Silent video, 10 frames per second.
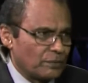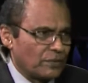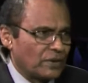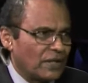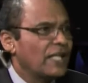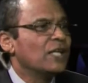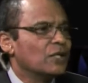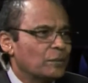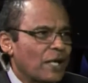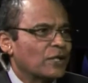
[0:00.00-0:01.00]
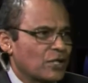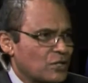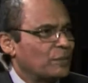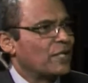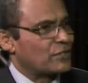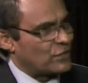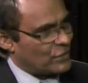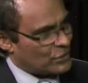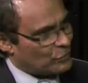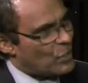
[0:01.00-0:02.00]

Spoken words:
legal mechanism that's around